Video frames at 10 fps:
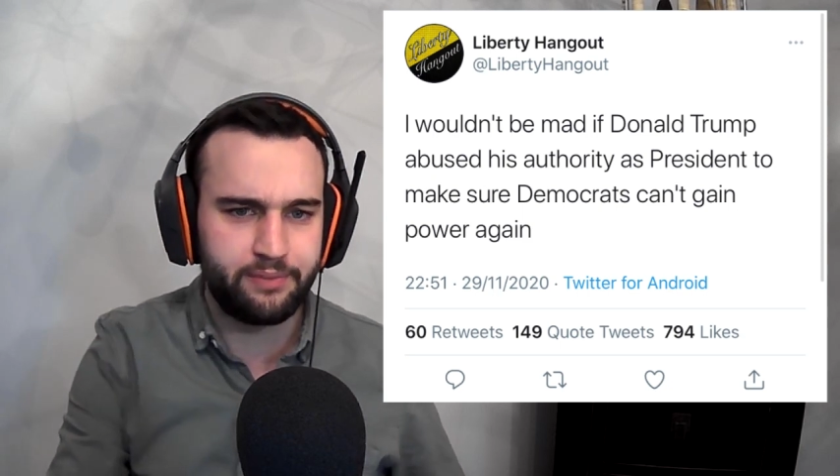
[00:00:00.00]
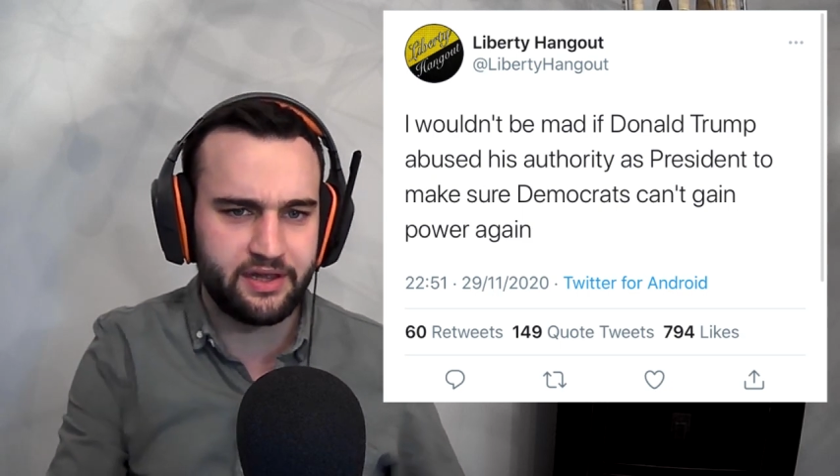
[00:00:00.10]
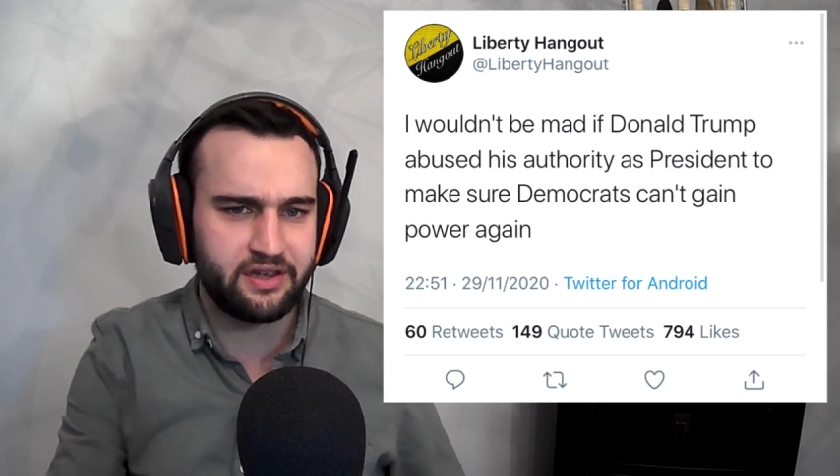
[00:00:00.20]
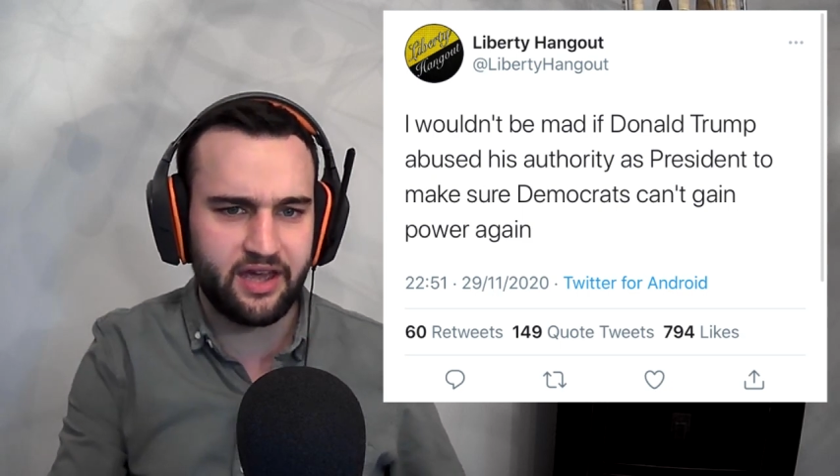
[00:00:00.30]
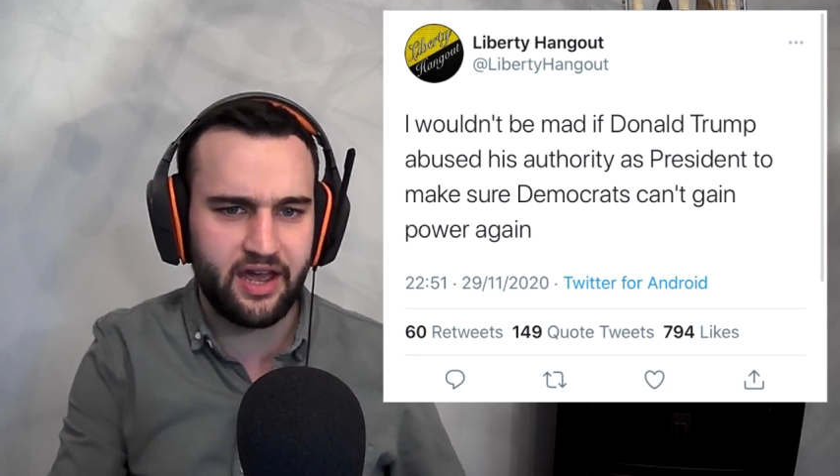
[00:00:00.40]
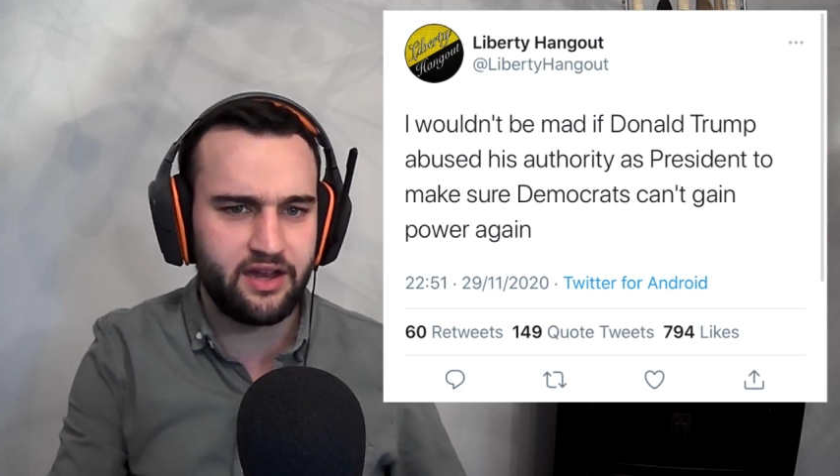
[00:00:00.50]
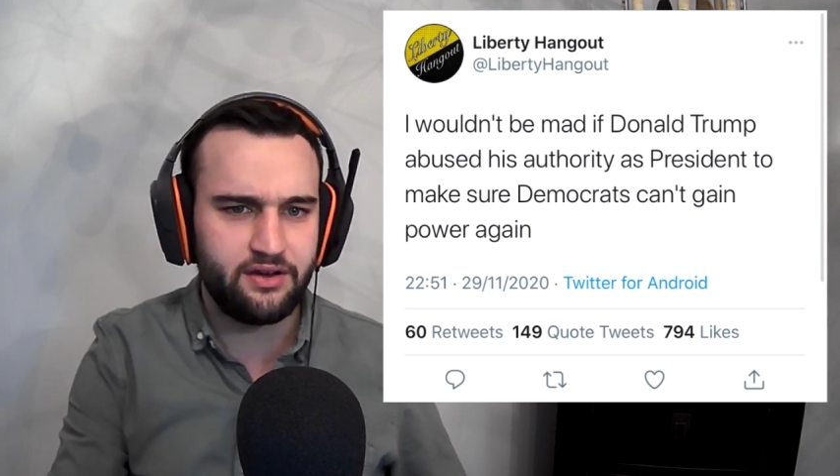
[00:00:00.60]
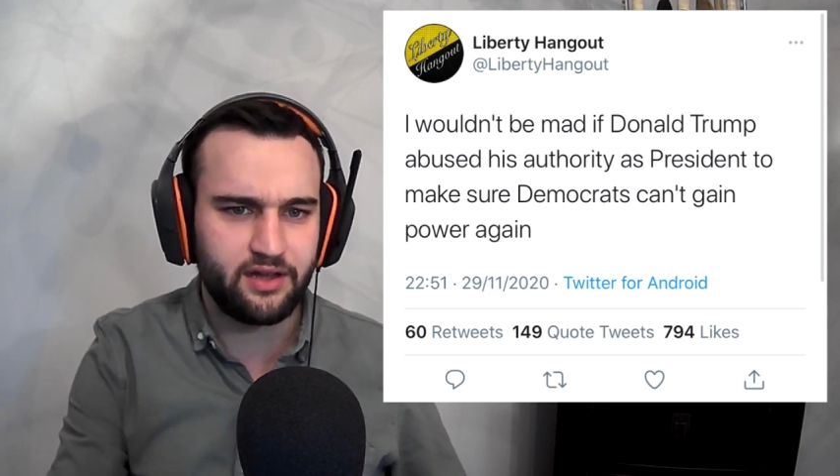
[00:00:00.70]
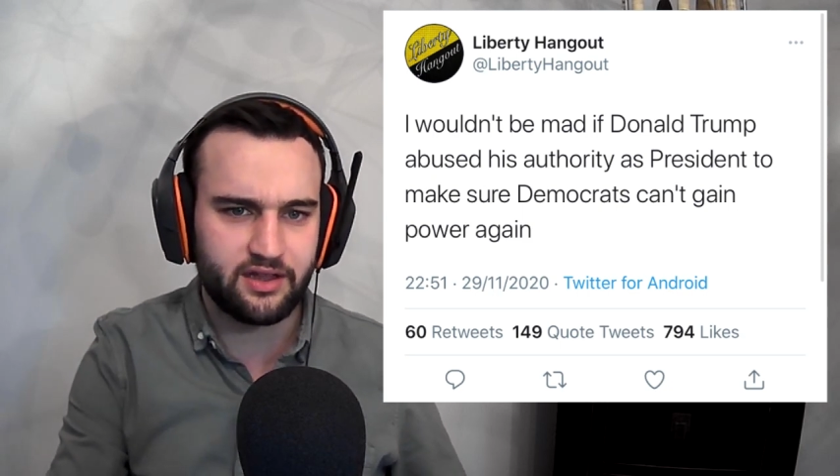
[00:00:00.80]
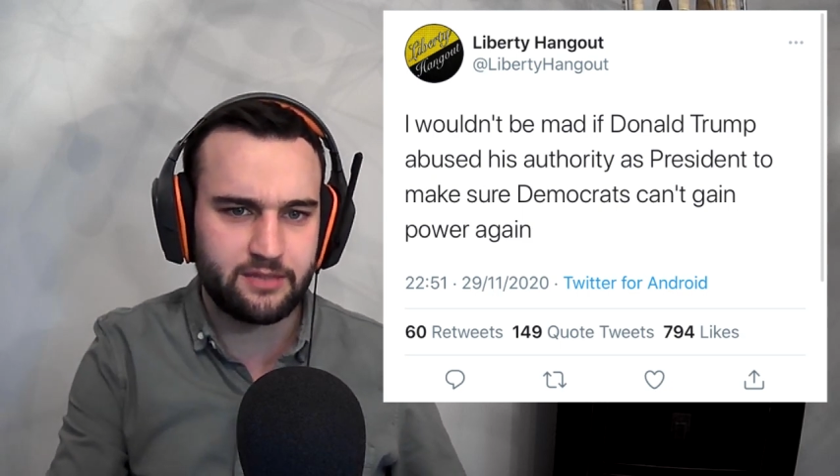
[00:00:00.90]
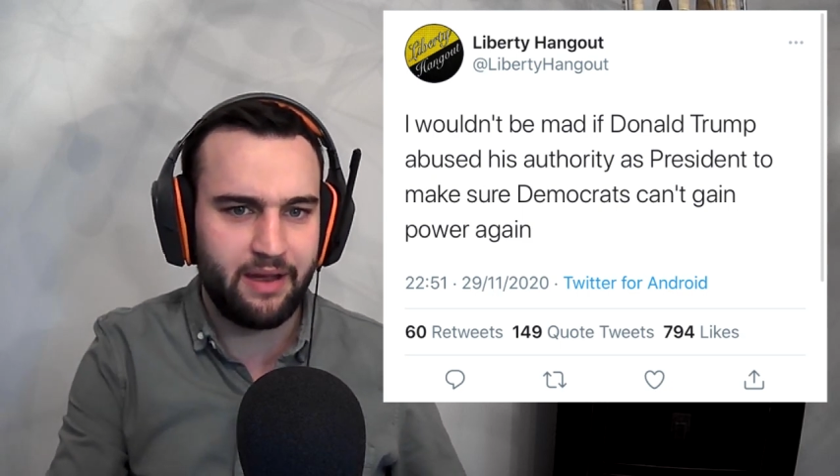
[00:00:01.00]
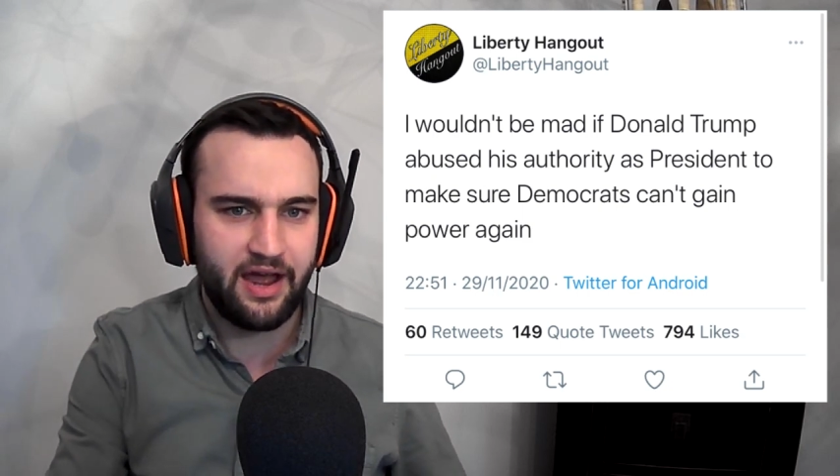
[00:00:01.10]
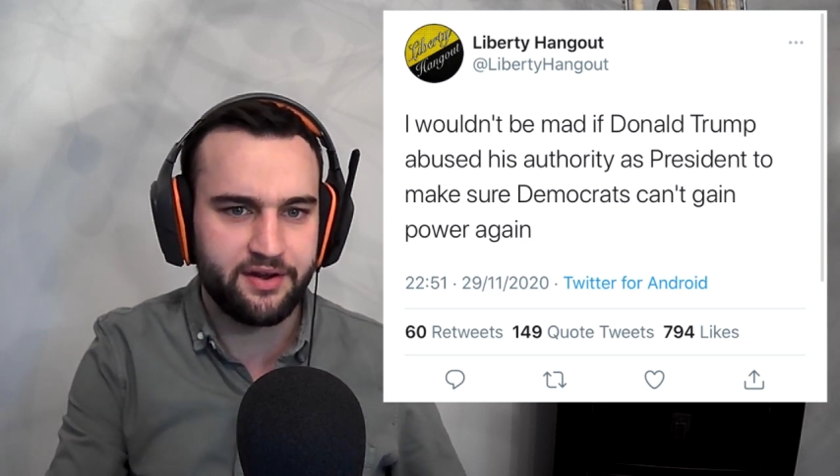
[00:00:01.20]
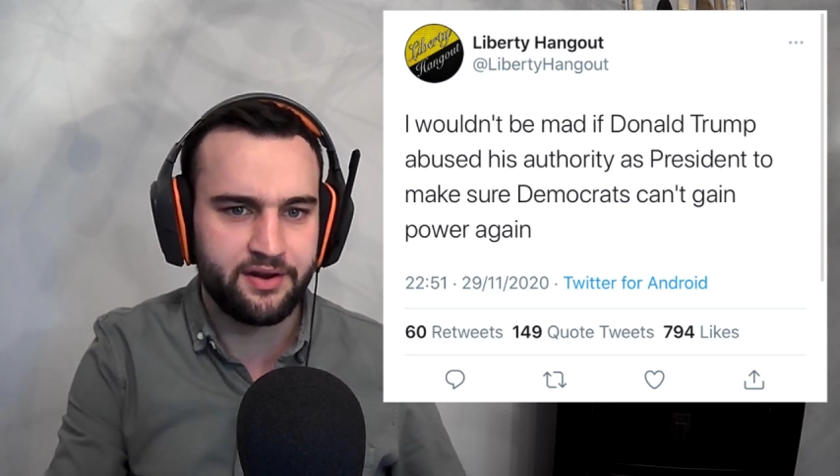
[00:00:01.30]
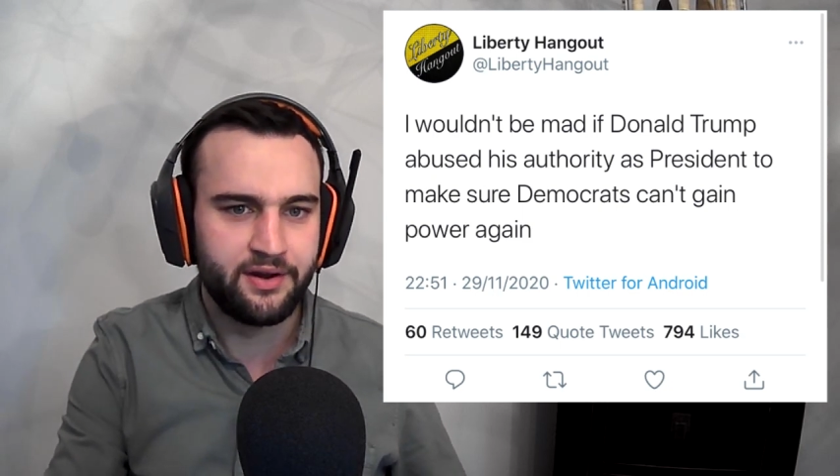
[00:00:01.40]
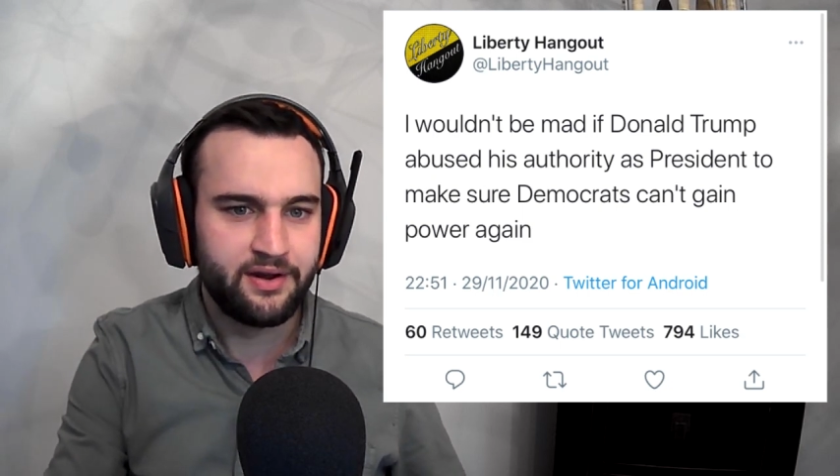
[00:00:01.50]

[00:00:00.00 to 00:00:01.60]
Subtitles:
being gay, that's banned.